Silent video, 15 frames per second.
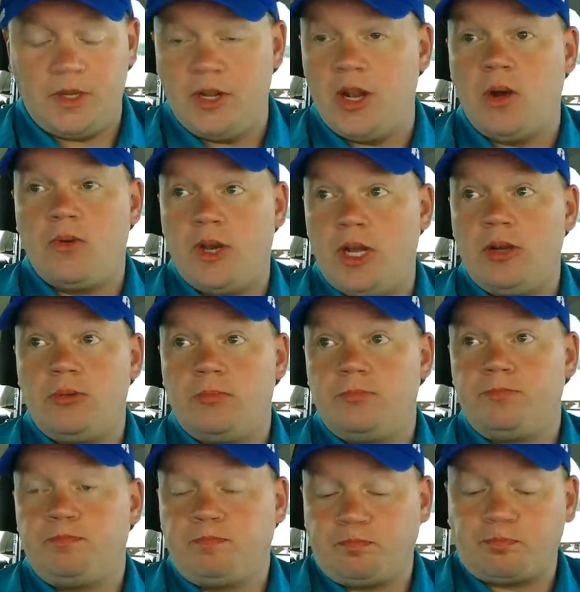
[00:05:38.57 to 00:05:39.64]
You don't know?
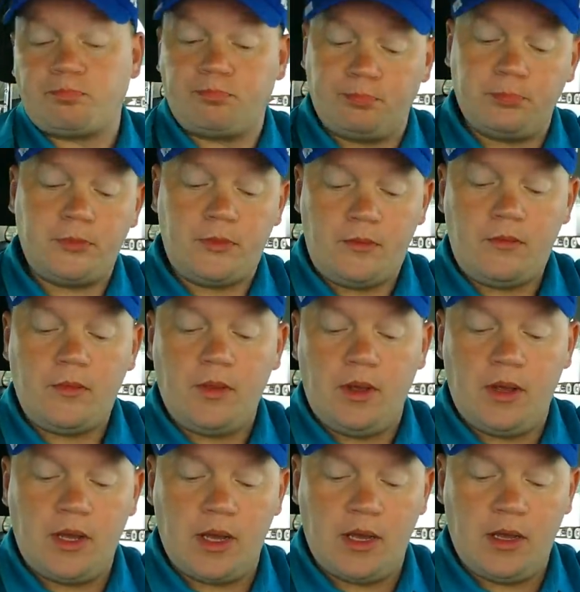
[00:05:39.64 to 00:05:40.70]

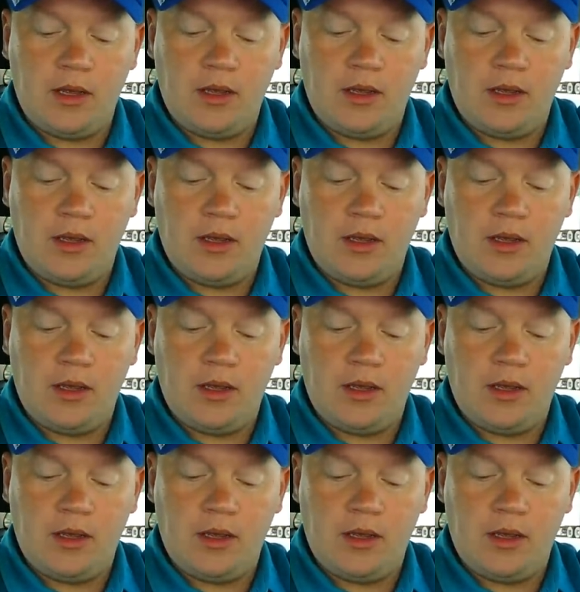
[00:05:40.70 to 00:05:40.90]
Okay.